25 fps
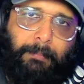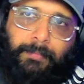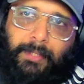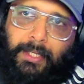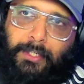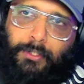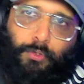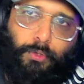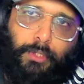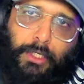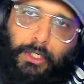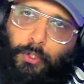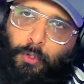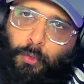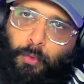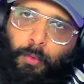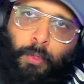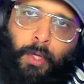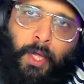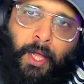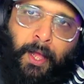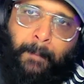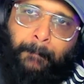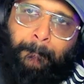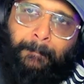that you need to
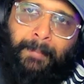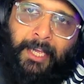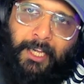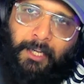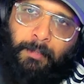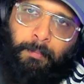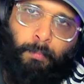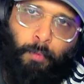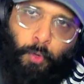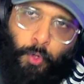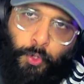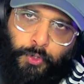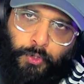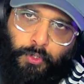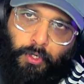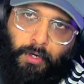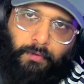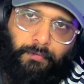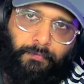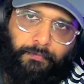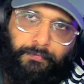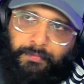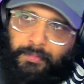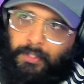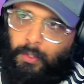make most
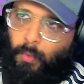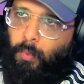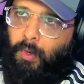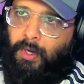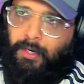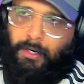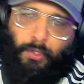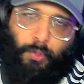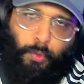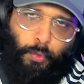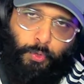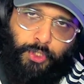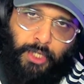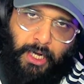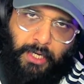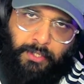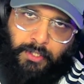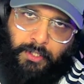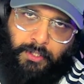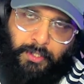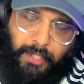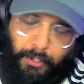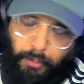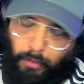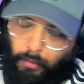of the 1 or 2 chances
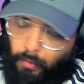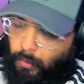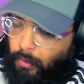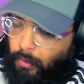that you're going to